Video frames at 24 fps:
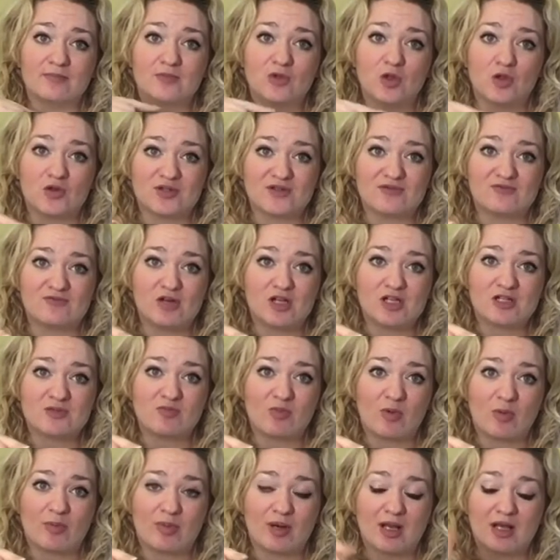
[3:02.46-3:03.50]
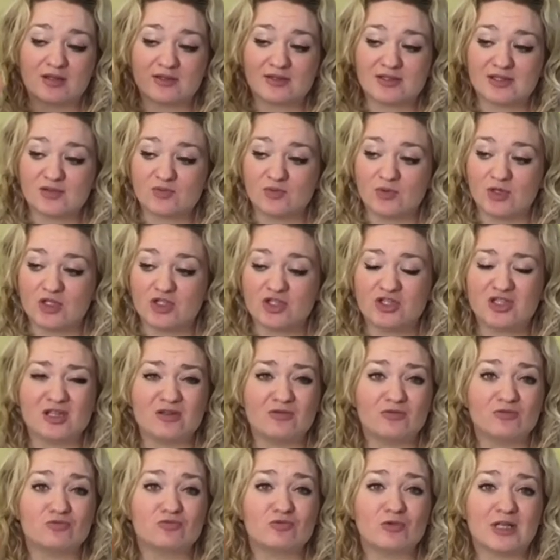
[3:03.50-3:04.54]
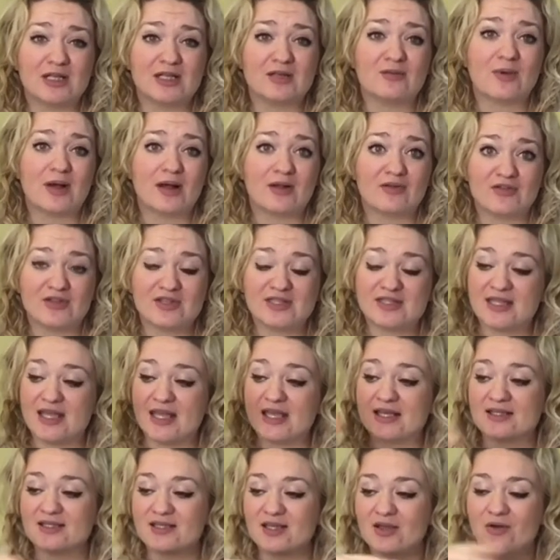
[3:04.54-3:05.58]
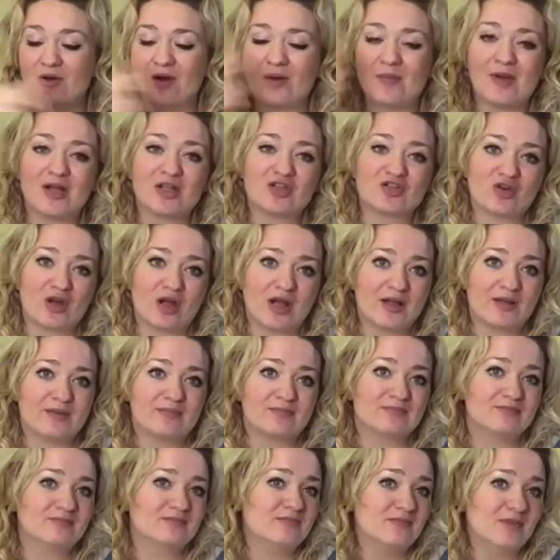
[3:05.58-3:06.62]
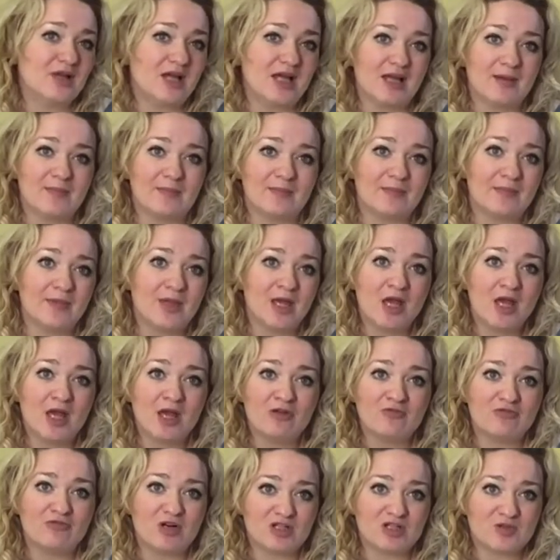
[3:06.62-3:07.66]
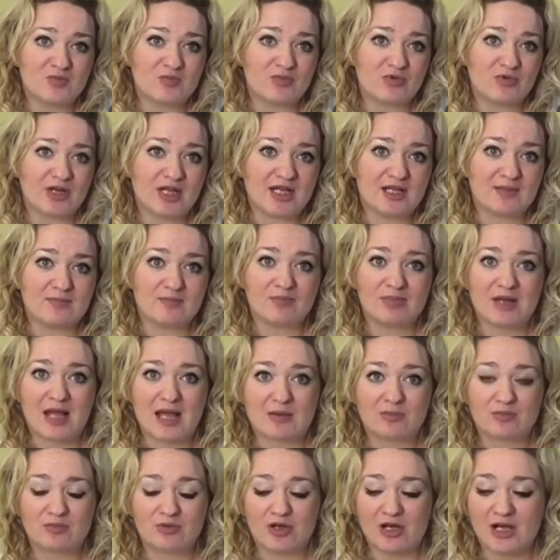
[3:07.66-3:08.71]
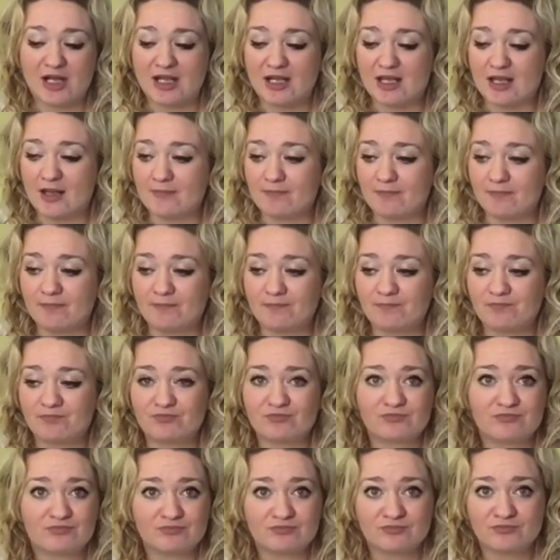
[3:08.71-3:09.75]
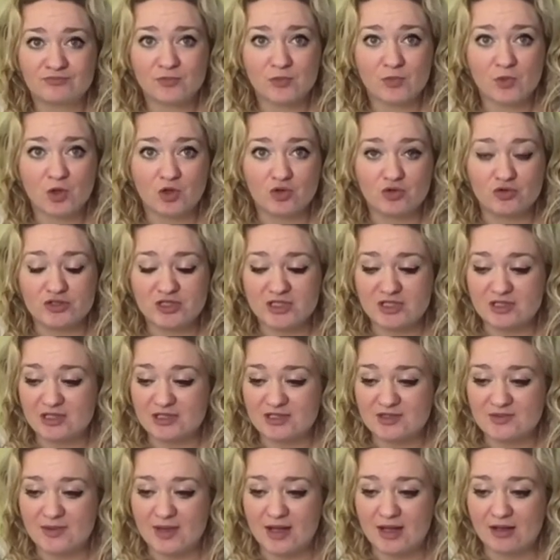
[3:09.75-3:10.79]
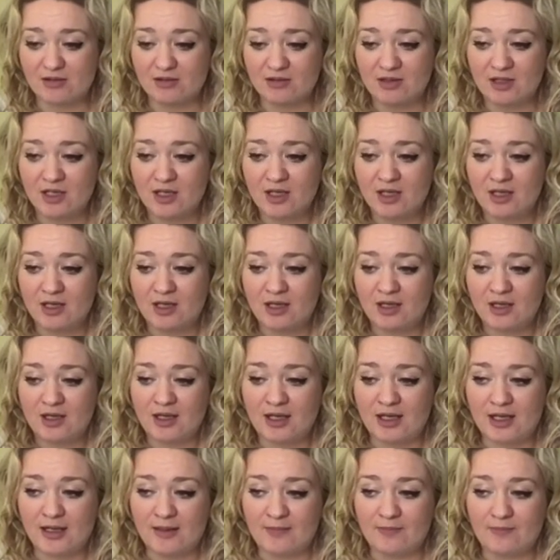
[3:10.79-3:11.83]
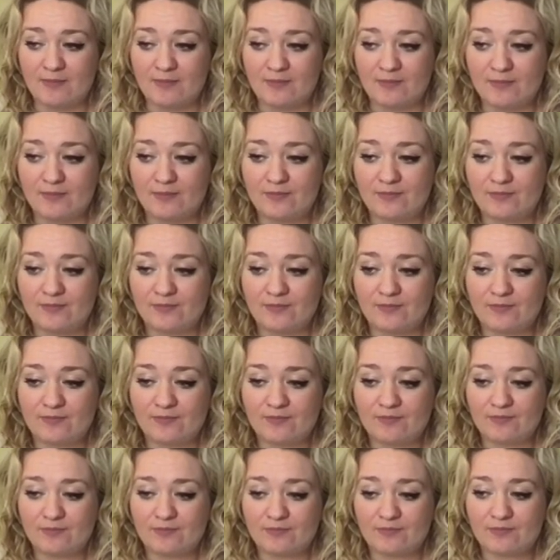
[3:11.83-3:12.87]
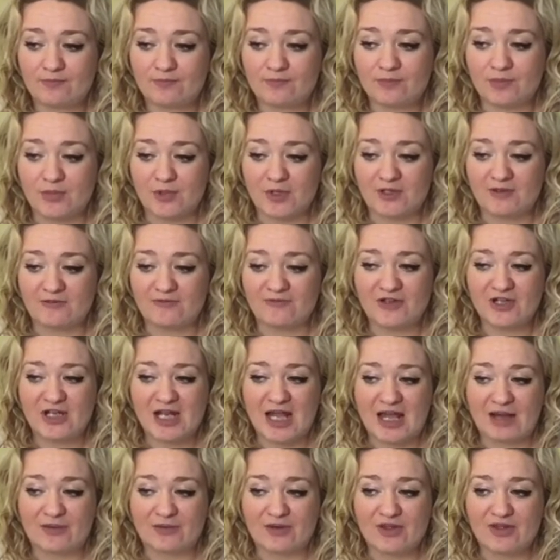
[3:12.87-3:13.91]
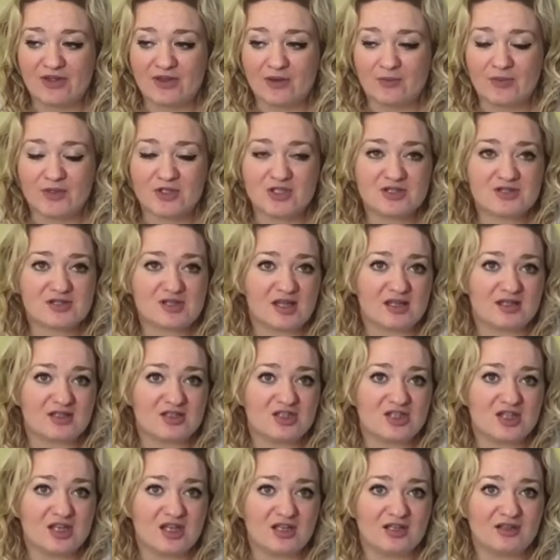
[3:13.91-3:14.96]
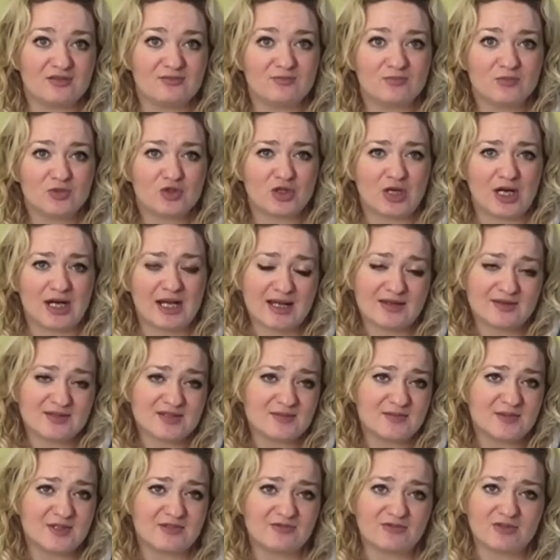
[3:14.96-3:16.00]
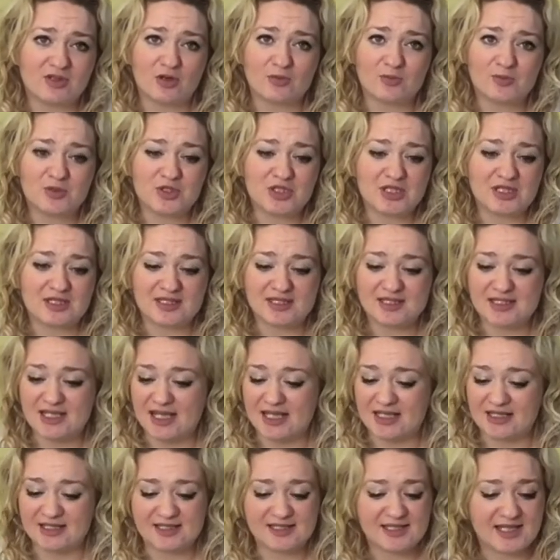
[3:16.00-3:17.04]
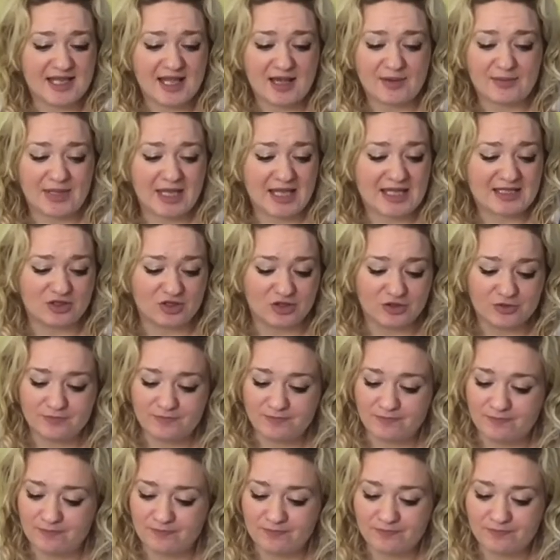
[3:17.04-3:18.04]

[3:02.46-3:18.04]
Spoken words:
lots of raspberry plants which did really well this year, so I might try raspberry and blackberry cordial as well. But for now I think we're just going to try out some different options and see how we get on.